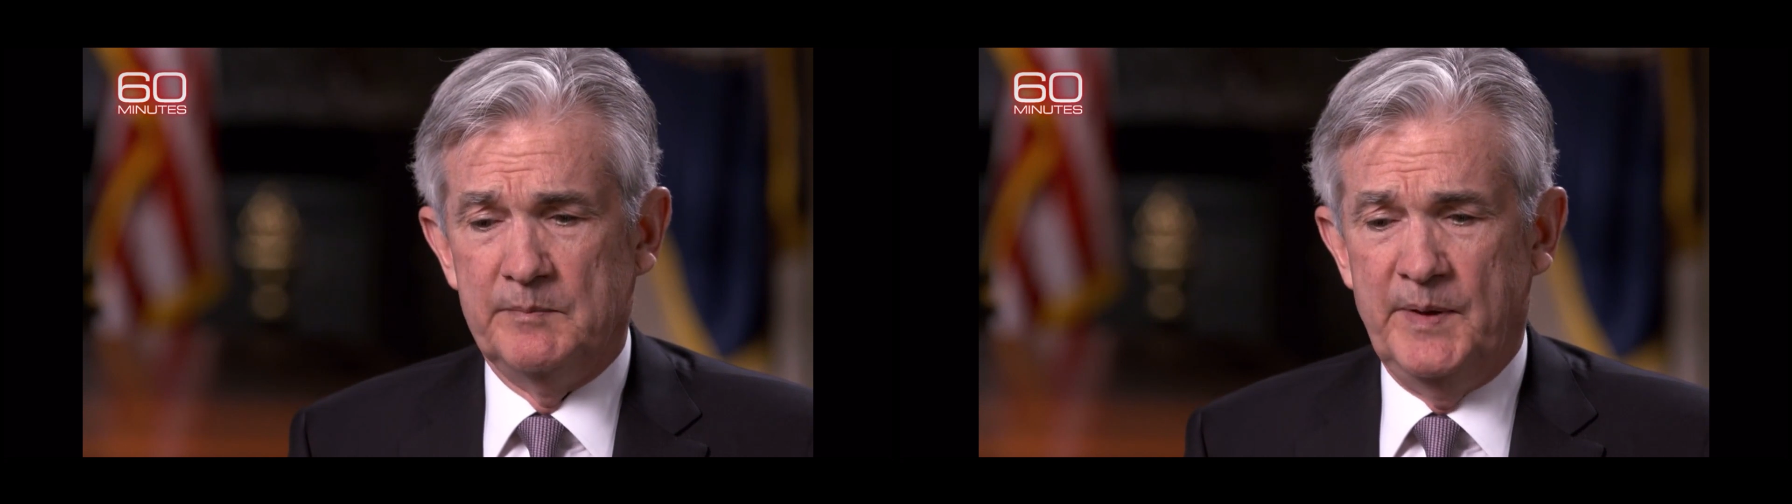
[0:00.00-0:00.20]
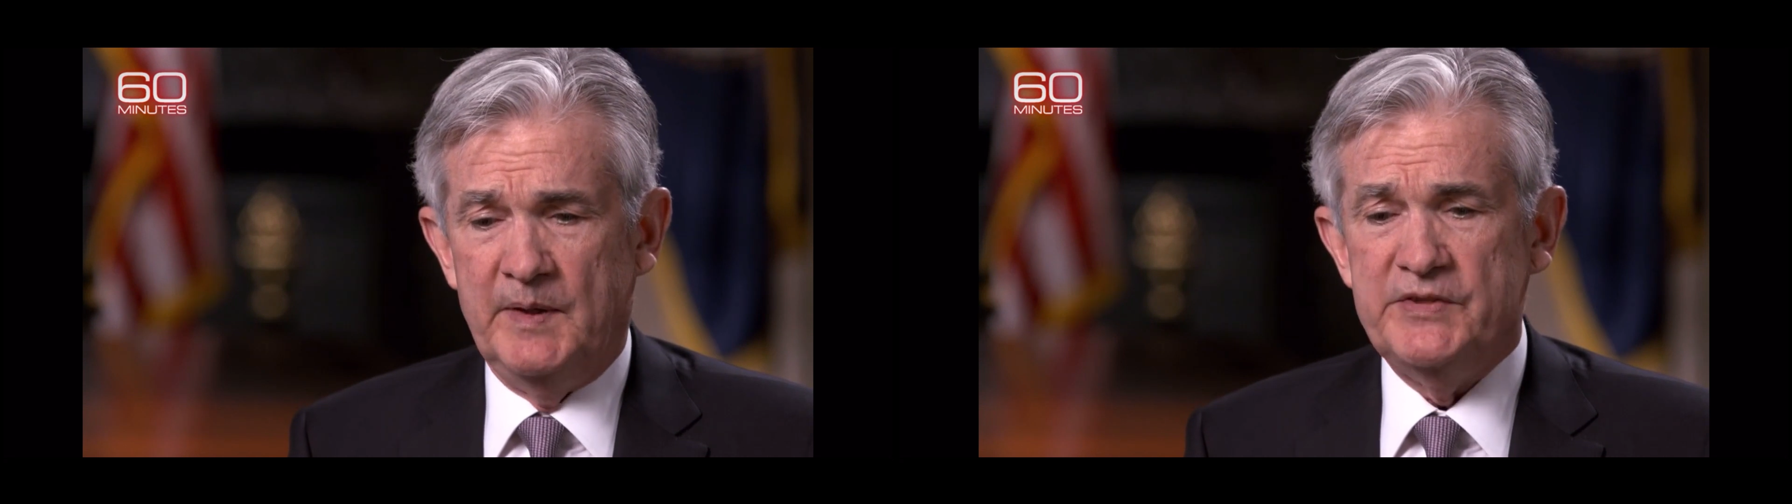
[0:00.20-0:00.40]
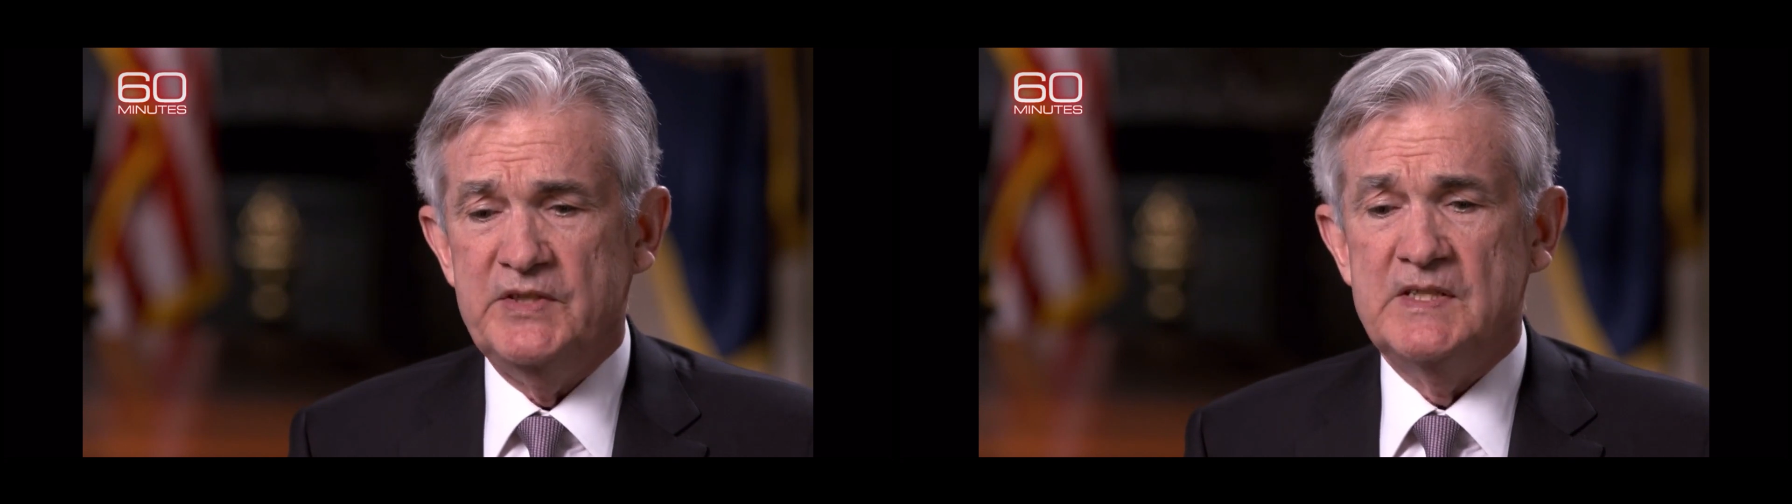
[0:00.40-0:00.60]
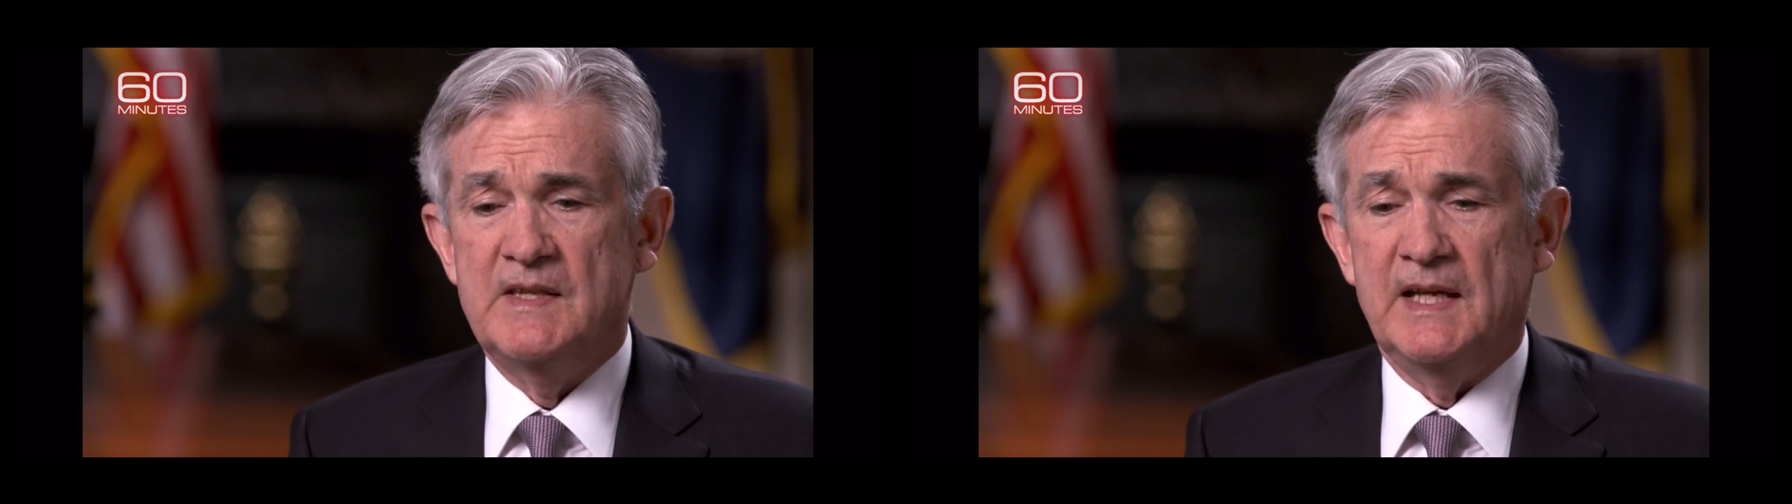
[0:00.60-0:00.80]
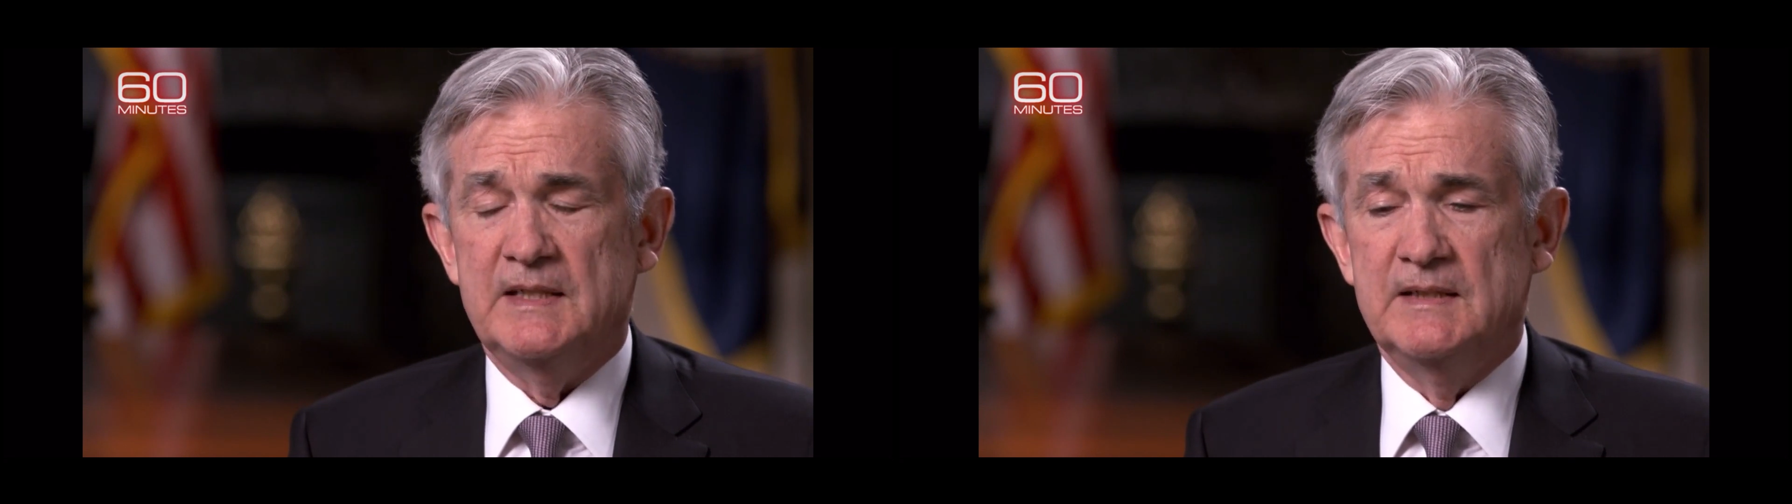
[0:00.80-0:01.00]
policies
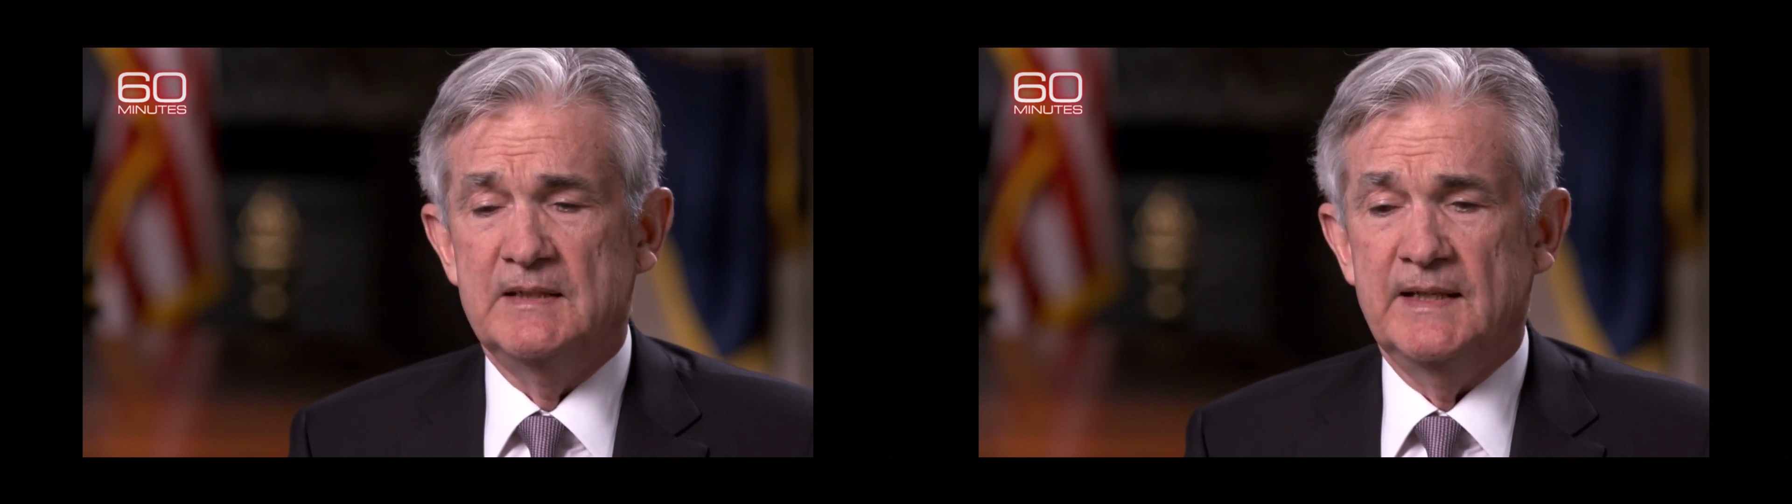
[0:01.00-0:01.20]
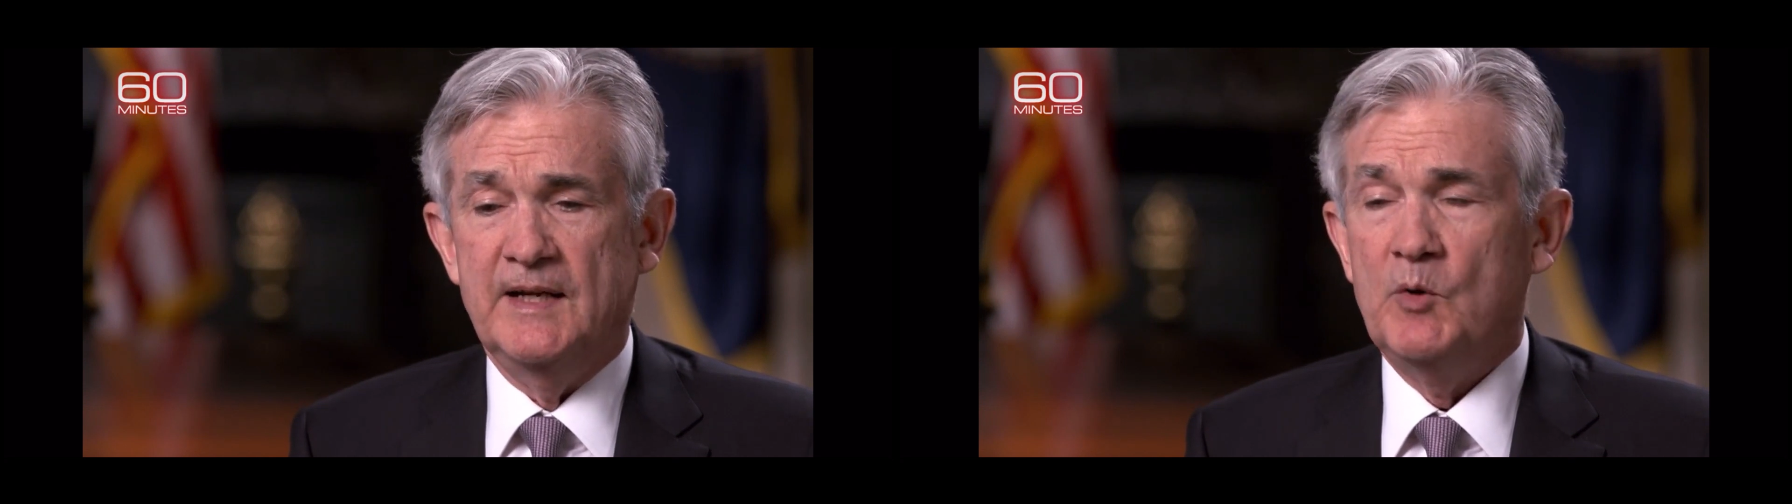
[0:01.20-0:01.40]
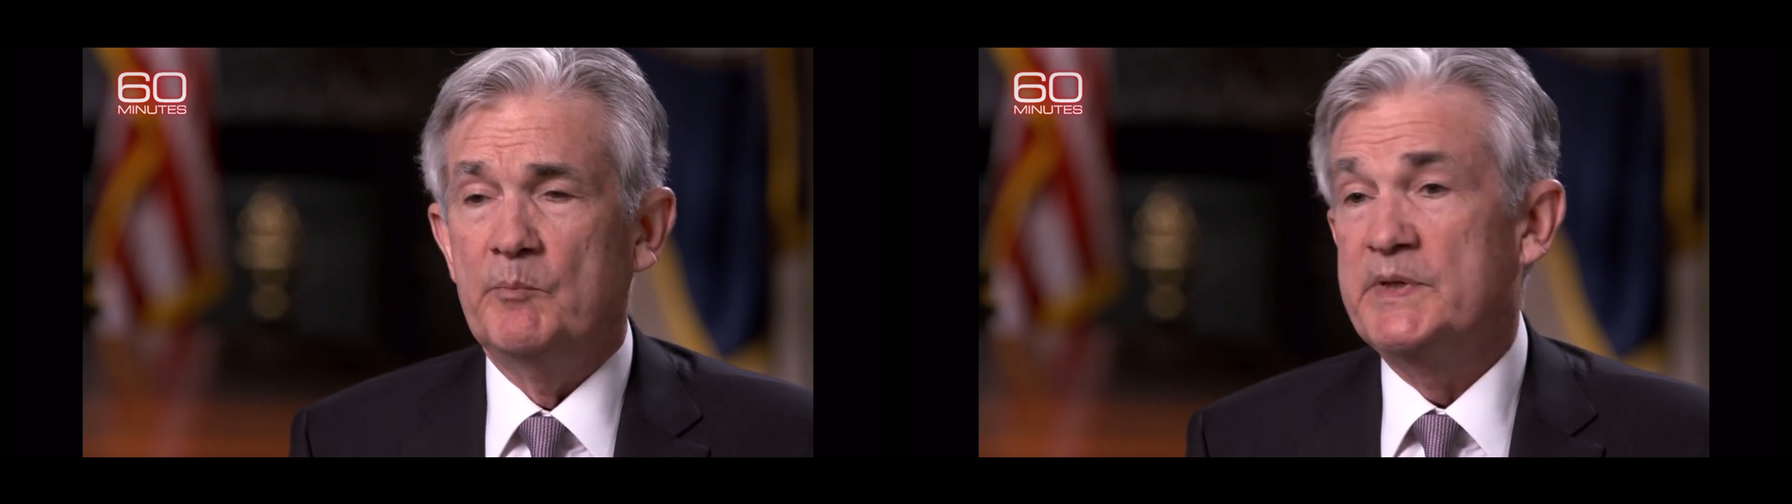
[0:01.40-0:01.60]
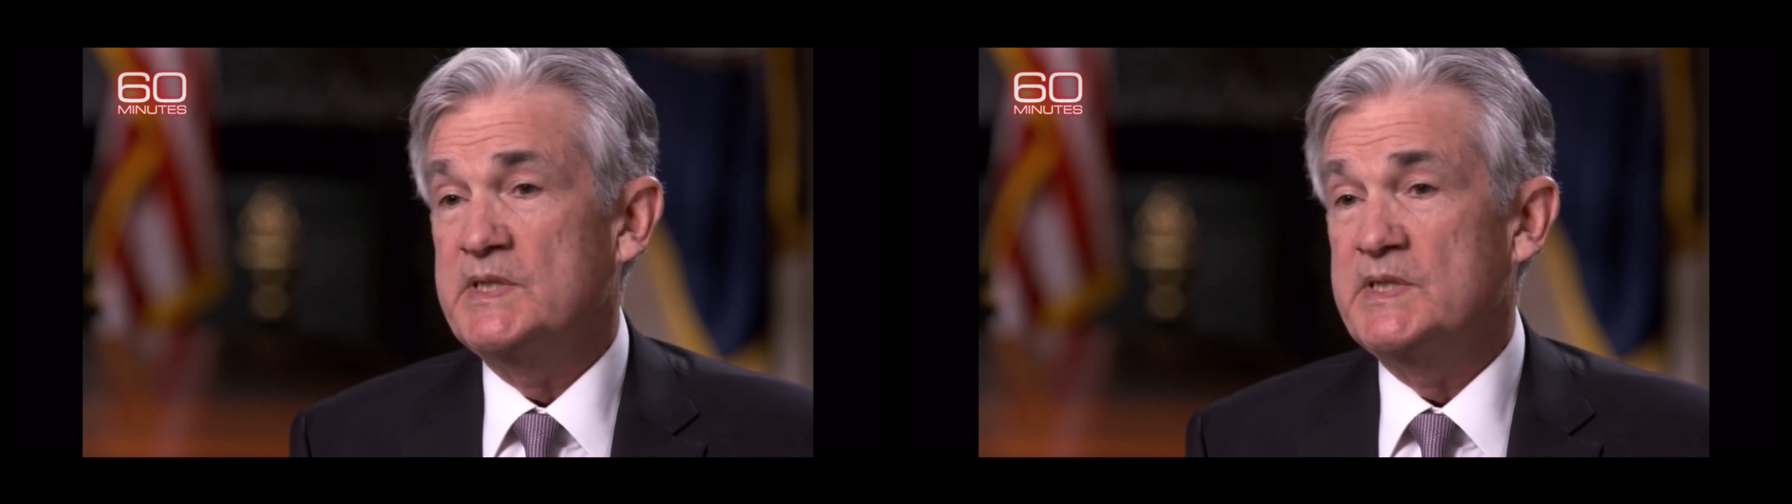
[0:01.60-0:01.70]
that help